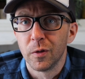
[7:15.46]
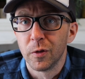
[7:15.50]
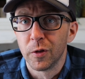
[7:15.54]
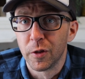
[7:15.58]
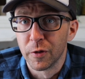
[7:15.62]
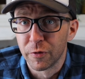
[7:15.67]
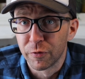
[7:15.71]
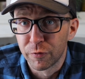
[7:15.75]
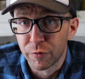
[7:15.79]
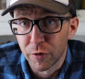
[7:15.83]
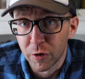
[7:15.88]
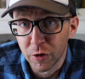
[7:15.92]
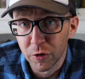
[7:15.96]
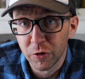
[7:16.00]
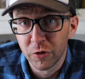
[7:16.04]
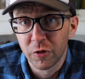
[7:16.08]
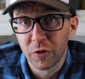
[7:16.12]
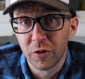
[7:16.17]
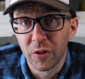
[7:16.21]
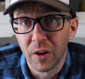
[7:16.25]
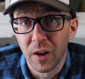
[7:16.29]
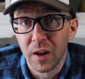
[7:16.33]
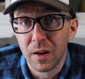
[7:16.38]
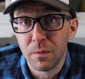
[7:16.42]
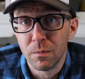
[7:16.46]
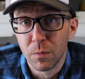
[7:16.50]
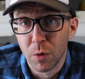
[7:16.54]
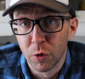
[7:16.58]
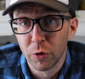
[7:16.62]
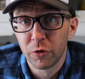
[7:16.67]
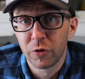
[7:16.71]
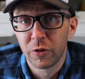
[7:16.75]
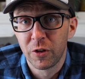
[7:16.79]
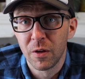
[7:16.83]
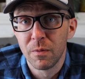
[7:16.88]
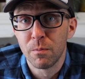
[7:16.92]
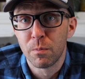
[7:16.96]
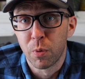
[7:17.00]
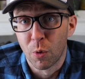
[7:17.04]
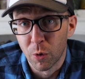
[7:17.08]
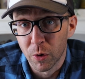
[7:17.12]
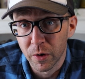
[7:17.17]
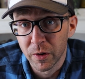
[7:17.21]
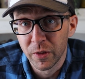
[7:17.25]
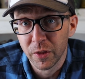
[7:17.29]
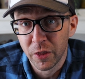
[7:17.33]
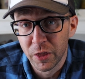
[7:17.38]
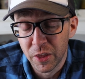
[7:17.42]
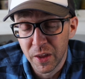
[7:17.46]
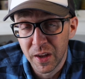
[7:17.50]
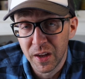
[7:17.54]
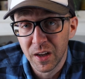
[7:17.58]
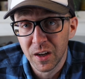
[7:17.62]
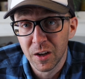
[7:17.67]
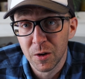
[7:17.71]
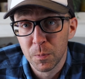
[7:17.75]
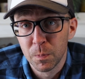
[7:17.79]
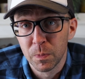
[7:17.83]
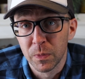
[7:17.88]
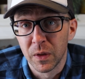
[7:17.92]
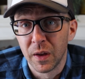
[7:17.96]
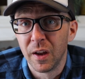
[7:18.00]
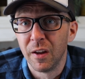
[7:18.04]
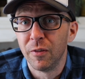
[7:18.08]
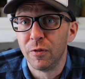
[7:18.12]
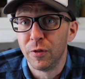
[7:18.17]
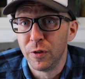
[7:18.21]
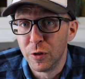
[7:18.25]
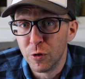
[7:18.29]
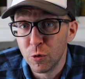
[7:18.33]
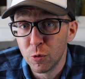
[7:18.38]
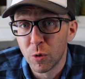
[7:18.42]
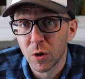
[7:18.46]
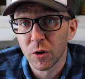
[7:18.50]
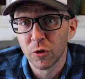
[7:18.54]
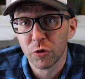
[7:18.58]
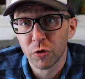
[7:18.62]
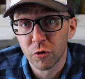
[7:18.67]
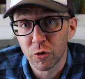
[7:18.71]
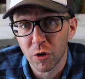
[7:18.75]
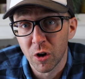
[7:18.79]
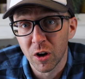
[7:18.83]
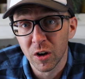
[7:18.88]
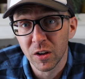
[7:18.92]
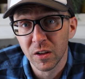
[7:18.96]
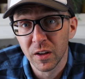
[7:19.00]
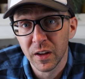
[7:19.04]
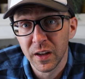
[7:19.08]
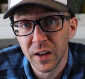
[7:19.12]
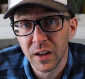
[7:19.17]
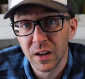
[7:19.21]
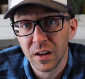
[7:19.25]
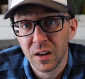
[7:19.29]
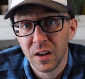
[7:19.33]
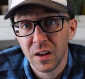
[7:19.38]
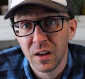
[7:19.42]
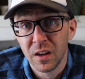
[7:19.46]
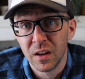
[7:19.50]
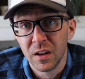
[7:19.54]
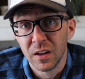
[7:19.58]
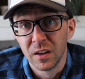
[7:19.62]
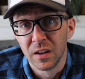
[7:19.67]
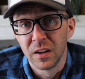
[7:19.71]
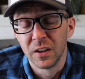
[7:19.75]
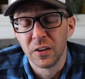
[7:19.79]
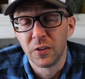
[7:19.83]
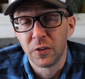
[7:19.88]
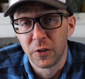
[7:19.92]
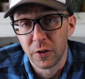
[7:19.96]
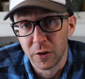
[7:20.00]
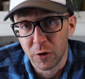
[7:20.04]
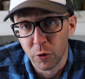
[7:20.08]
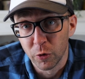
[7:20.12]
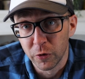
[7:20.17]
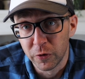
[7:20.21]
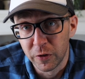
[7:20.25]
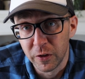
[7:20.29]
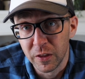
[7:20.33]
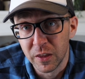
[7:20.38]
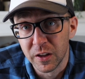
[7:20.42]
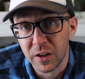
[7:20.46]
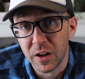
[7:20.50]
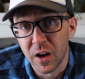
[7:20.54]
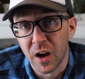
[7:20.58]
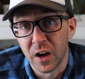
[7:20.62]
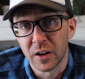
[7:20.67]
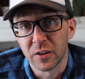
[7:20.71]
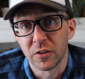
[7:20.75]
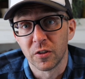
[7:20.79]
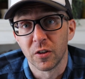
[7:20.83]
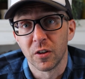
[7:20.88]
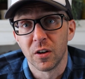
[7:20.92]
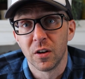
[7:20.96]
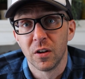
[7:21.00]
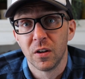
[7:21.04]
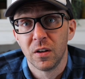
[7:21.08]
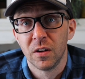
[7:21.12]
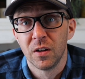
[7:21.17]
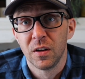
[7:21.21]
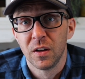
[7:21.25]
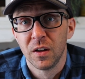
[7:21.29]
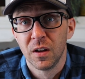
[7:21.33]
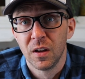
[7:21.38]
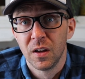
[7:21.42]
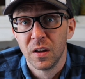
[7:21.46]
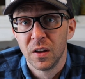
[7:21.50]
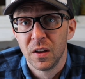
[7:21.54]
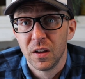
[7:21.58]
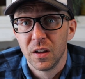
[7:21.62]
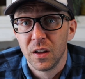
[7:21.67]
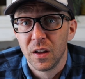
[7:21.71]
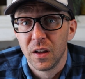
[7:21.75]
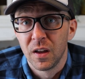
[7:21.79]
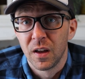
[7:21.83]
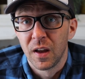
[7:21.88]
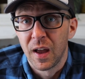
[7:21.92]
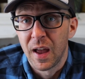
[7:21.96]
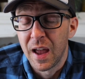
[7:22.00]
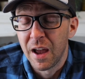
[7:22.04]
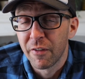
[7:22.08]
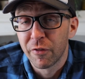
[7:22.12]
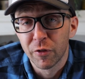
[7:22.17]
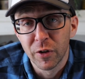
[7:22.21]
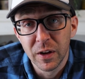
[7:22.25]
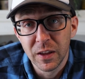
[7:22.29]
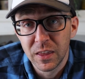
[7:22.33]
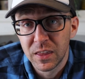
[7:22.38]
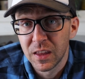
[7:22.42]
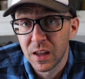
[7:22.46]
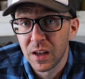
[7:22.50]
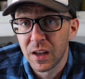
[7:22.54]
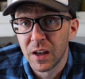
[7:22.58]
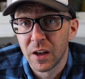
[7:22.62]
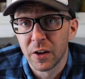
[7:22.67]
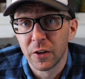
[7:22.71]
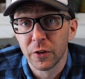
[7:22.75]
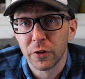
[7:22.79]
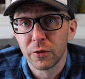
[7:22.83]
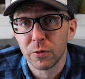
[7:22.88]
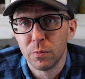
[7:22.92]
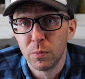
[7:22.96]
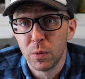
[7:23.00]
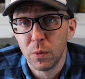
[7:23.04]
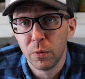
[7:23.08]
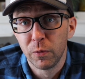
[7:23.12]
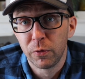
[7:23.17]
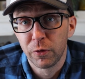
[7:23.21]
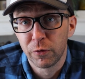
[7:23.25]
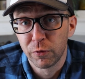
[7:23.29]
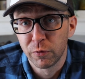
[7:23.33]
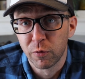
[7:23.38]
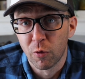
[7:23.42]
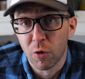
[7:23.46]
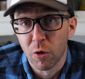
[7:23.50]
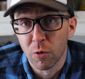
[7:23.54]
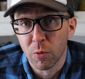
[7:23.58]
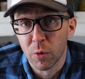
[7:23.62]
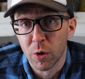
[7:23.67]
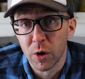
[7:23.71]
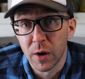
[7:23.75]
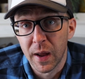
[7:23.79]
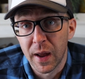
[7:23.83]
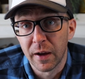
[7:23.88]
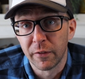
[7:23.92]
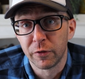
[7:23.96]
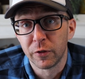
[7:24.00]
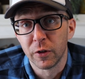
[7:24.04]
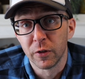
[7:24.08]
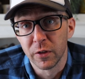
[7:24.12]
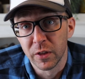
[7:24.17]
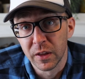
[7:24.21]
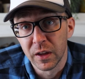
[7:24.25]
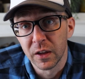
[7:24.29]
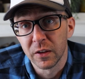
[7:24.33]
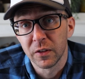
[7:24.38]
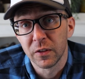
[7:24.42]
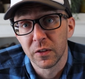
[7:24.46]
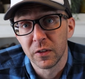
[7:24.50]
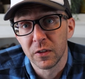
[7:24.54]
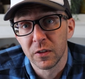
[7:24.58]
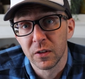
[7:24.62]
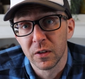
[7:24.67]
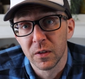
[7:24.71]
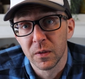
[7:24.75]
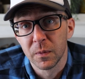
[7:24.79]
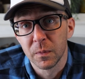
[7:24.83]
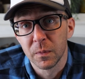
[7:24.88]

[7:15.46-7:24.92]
The first and most important thing, if you are struggling, is to go see the doctor. Everything else moves forward after this.